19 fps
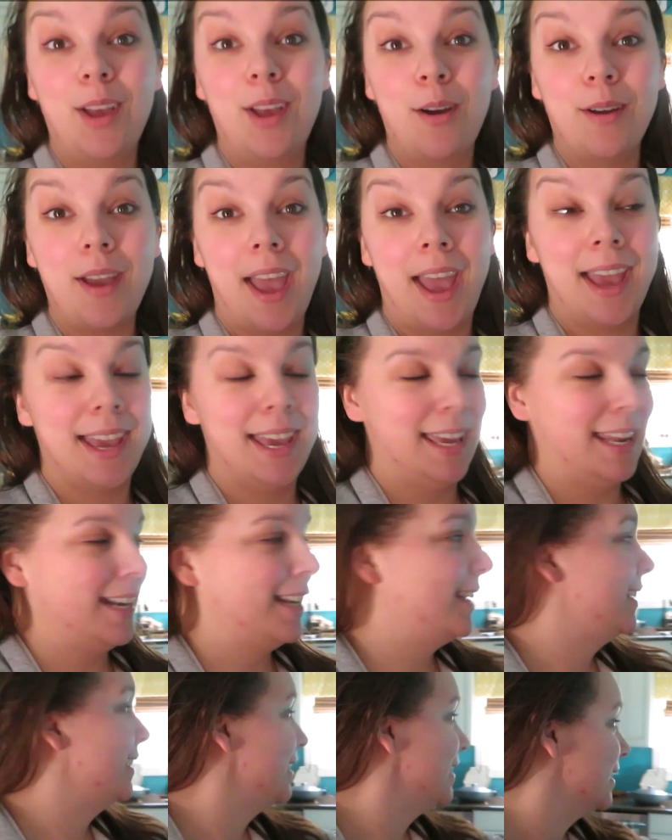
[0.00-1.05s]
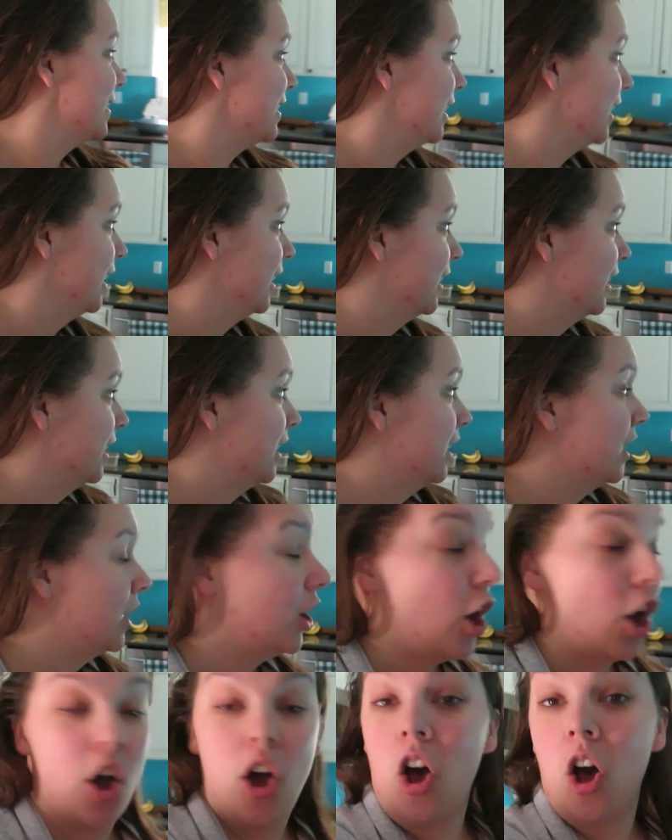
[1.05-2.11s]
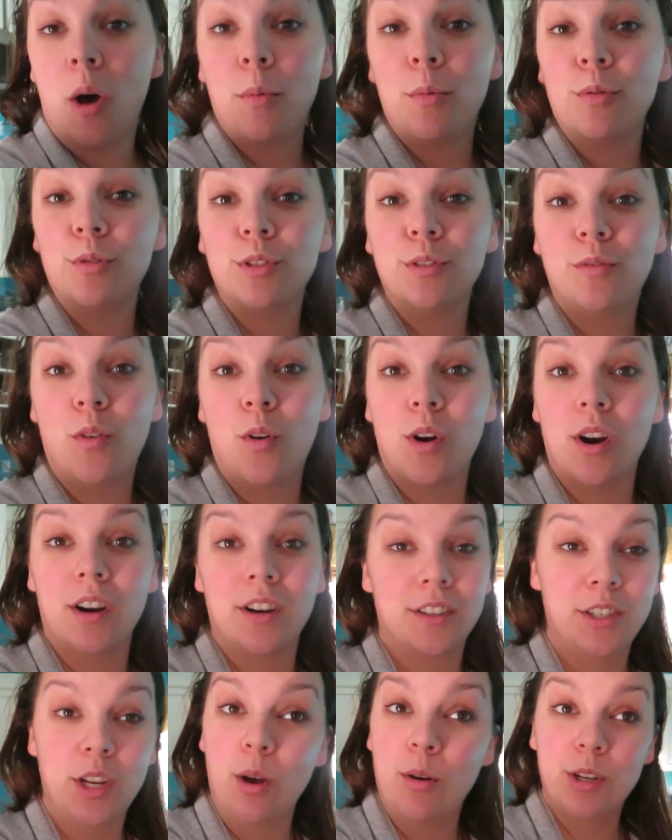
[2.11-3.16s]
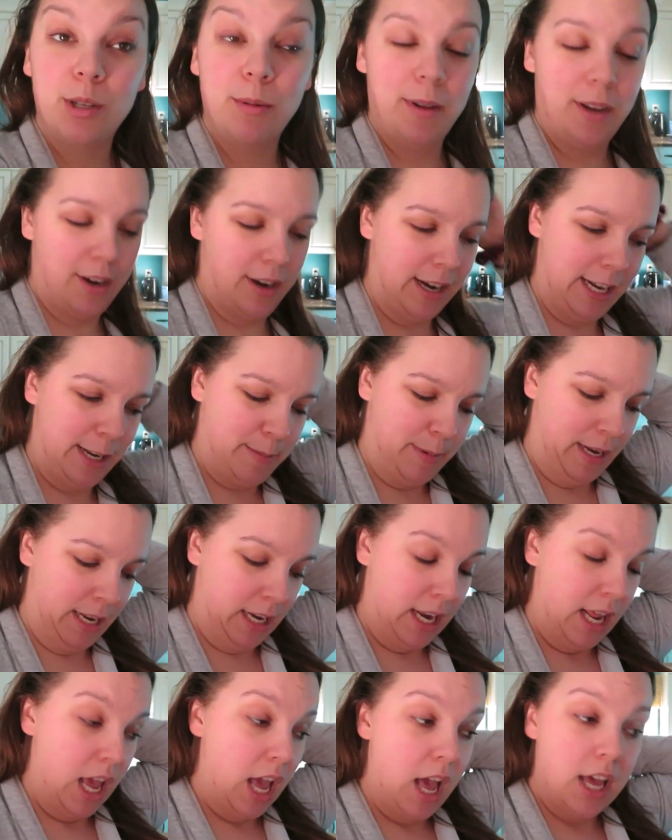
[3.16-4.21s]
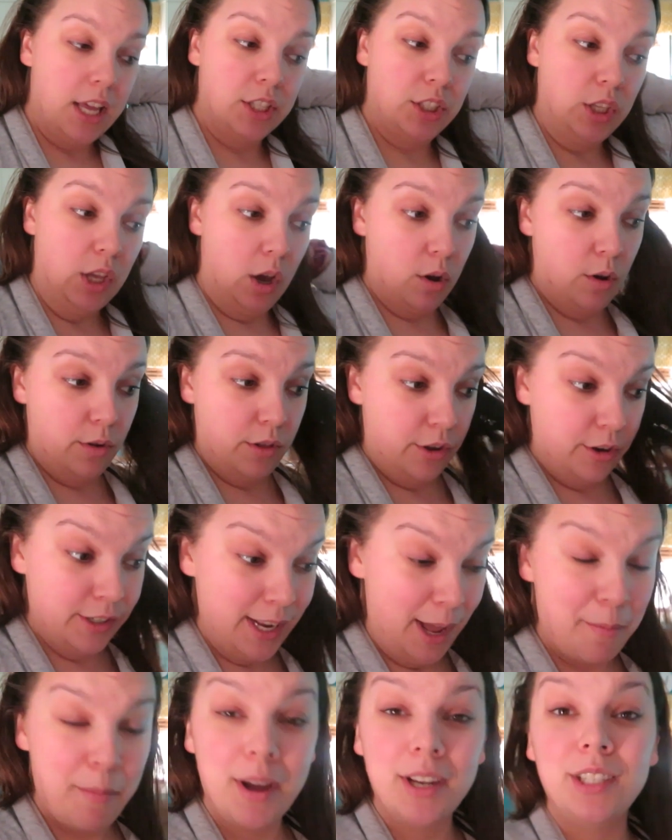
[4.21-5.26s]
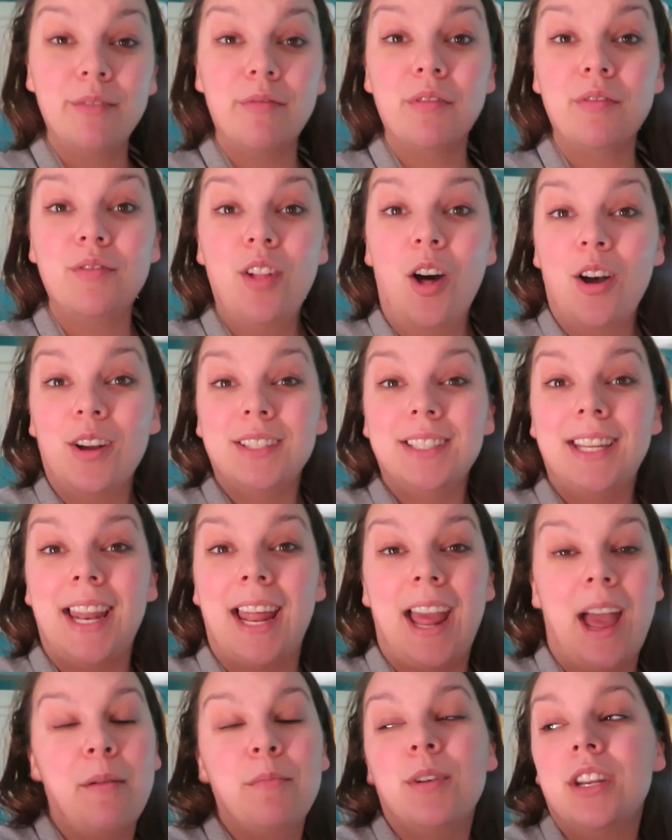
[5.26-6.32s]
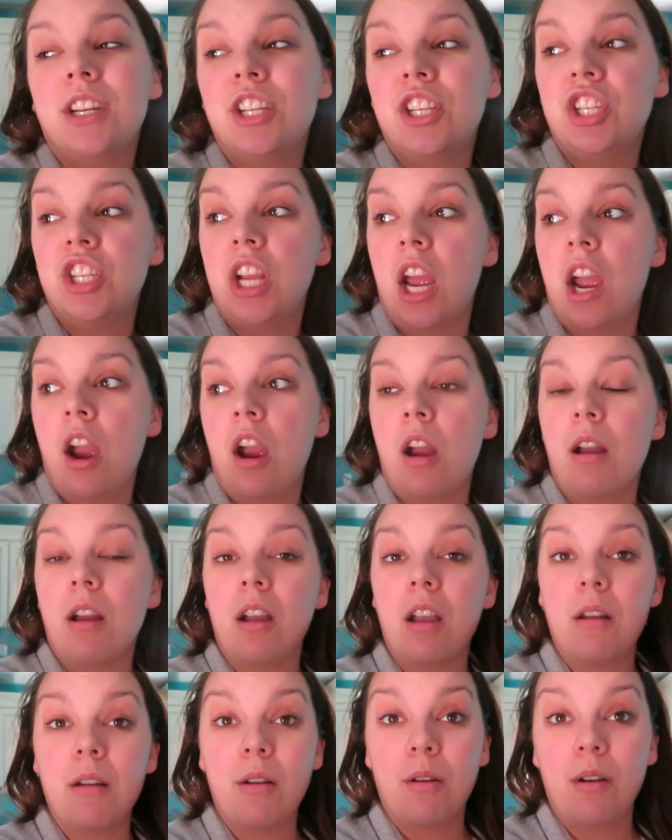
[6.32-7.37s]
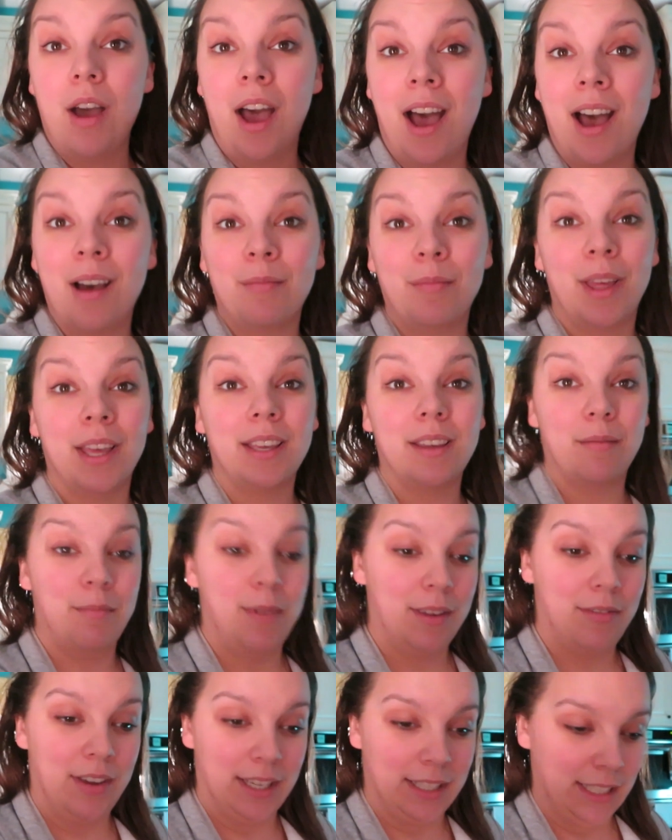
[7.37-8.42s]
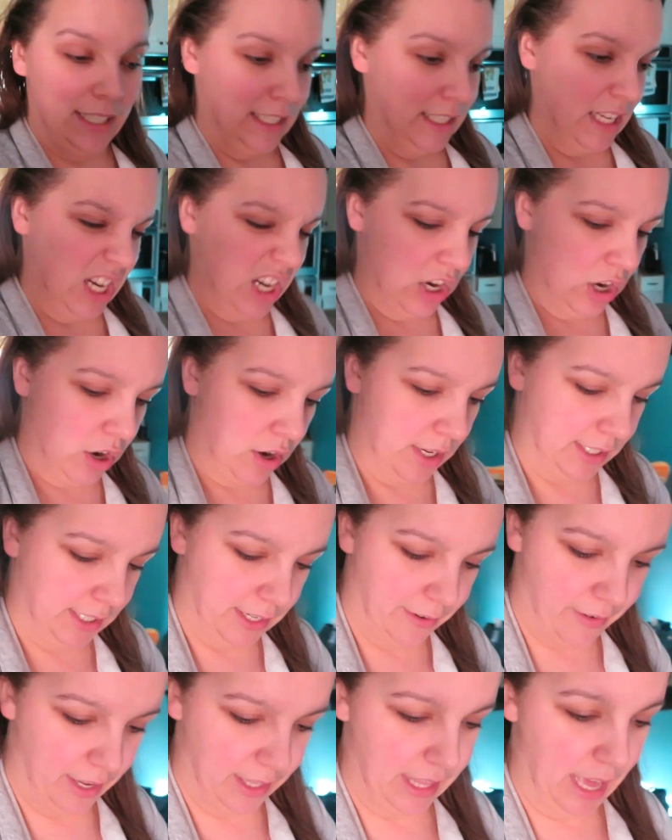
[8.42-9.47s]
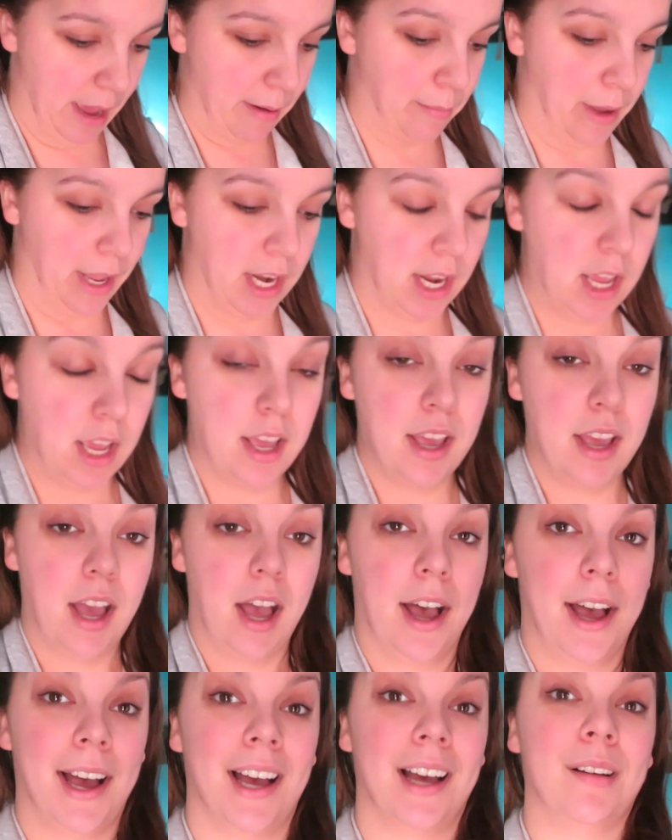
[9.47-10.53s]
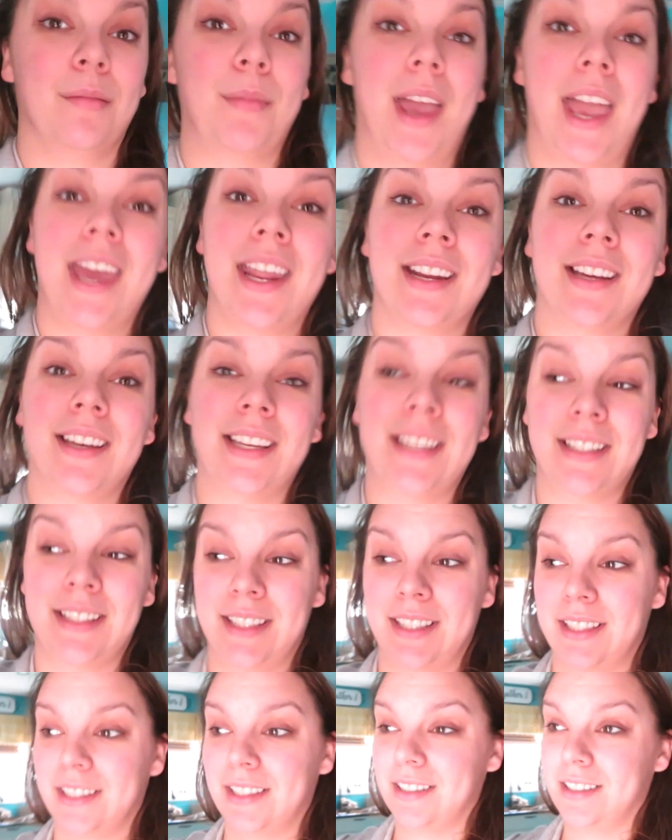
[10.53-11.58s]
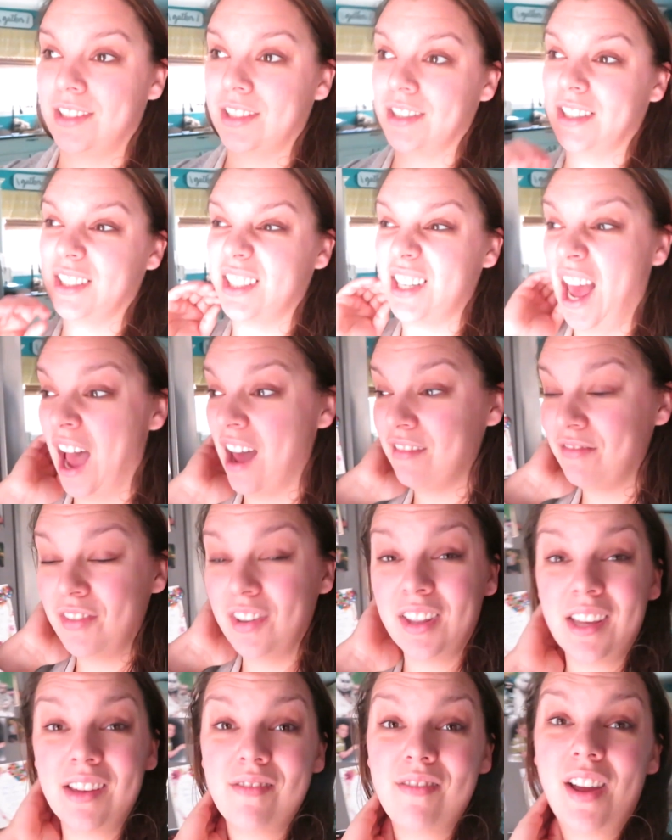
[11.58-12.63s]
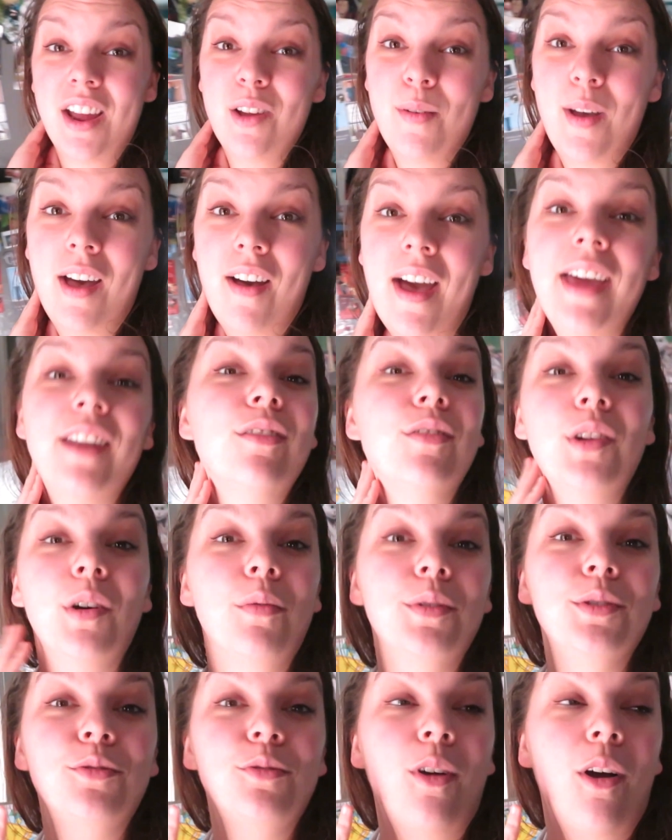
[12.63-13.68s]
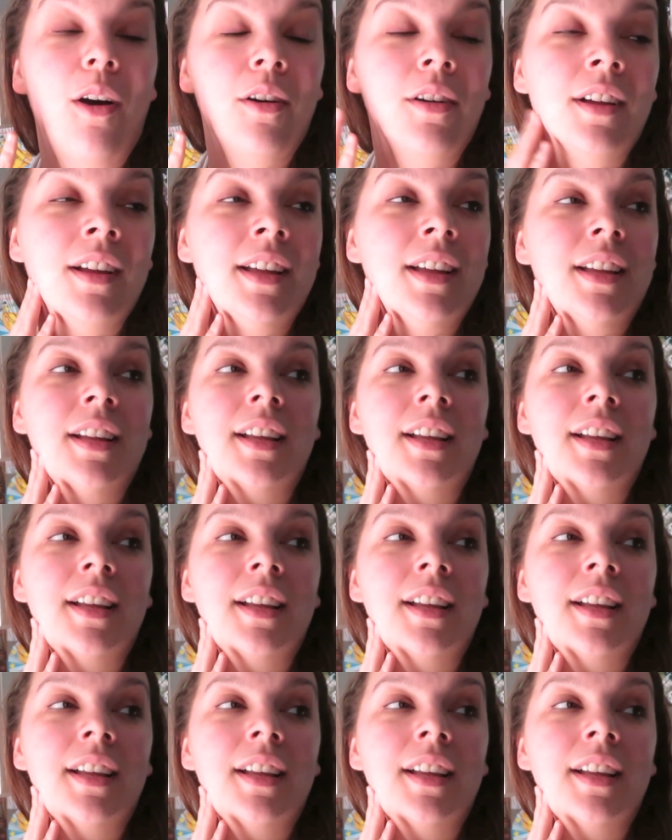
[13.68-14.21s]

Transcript: Okay, it is almost four. Noah should be here any minute. So there's not much of a vlog today. I'm gonna share um, like me fixing dinner and stuff like that, but um, Hannah is just not feeling very well. I don't know what's wrong.